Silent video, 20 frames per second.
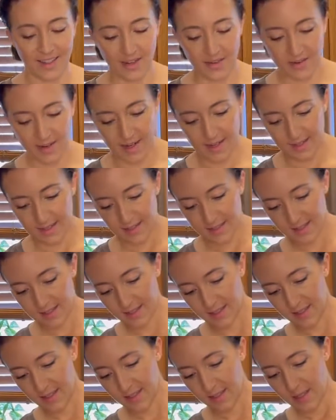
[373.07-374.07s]
right,
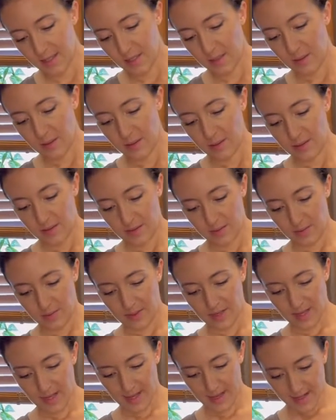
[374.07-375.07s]

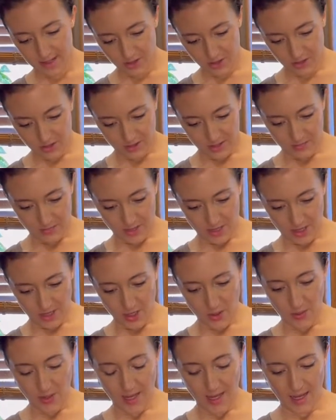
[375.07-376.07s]
we actually want to
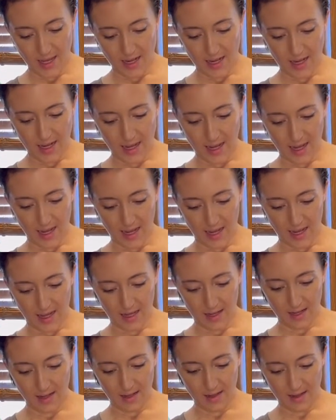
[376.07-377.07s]
go ahead and
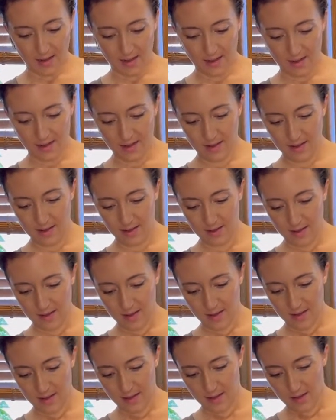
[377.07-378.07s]
add
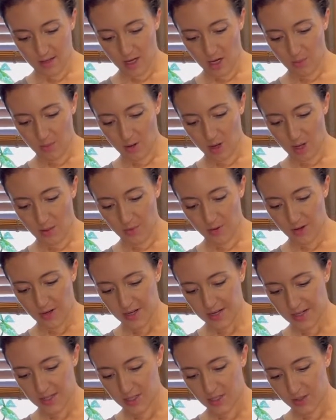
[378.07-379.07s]
our
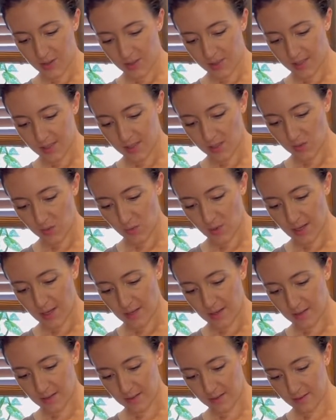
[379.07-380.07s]
pomegranate juice as
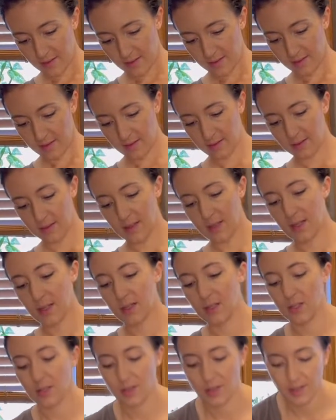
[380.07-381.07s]
well
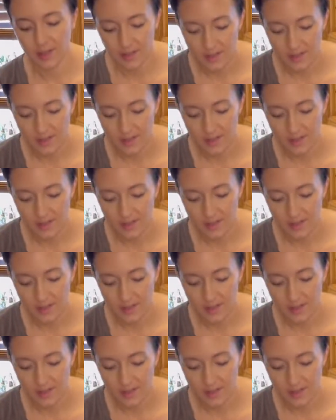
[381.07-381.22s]
during